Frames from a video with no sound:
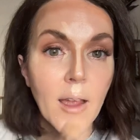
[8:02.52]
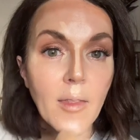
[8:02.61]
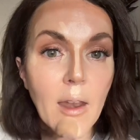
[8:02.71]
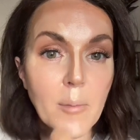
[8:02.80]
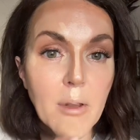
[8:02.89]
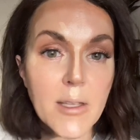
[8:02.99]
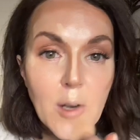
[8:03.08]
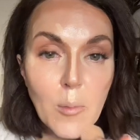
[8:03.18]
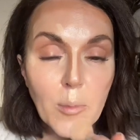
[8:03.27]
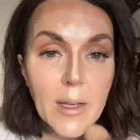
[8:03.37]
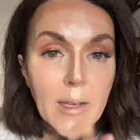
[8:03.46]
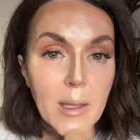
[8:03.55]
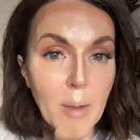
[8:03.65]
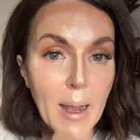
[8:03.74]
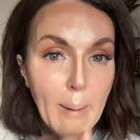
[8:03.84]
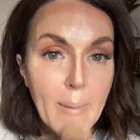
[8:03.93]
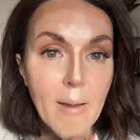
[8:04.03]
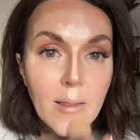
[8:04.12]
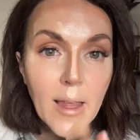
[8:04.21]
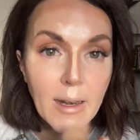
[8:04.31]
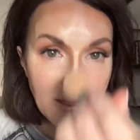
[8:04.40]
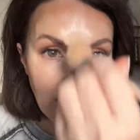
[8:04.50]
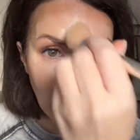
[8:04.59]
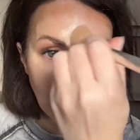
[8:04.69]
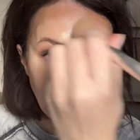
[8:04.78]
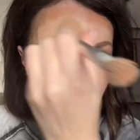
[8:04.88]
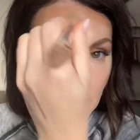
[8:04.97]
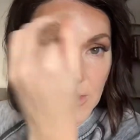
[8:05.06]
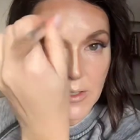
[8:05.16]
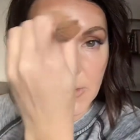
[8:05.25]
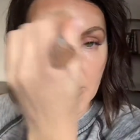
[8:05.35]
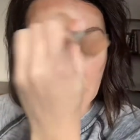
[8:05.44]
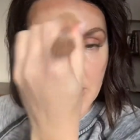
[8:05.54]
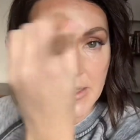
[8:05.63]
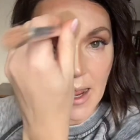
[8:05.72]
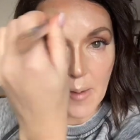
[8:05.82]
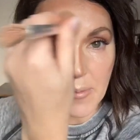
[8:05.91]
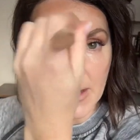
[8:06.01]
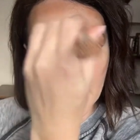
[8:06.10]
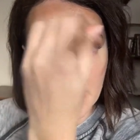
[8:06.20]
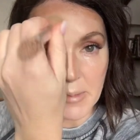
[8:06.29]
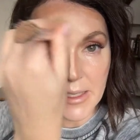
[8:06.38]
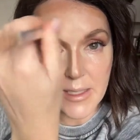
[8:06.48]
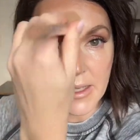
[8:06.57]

And then I'm gonna start blending my lightest colors first, so I just tap that into my